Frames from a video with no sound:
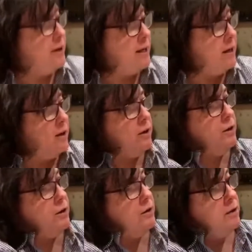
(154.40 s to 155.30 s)

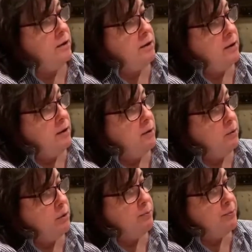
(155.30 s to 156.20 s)
here,
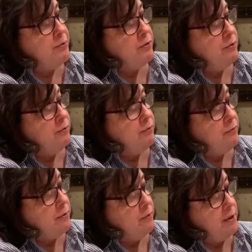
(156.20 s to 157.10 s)
whoops,
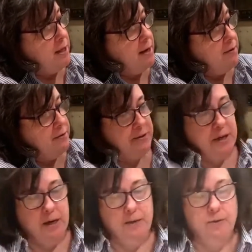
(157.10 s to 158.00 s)
with the other
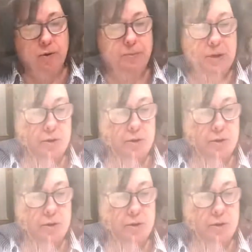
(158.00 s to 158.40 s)
side. So I'm going